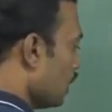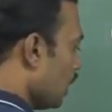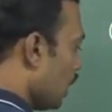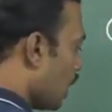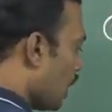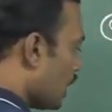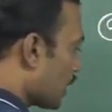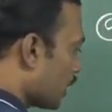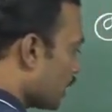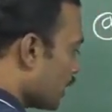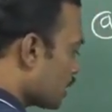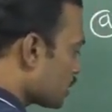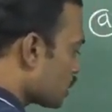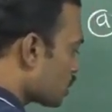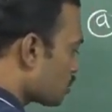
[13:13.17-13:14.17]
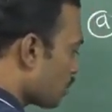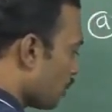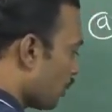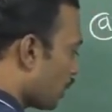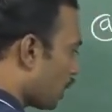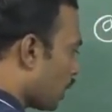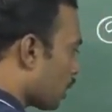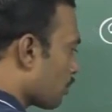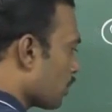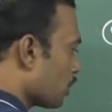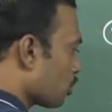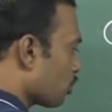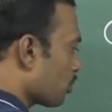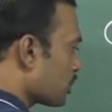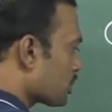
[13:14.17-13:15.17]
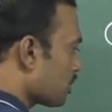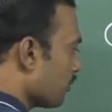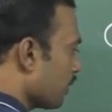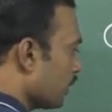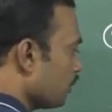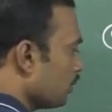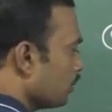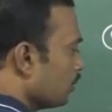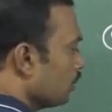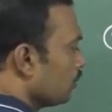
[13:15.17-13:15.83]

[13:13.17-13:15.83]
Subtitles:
Already a 6-membered carbonyl group is given,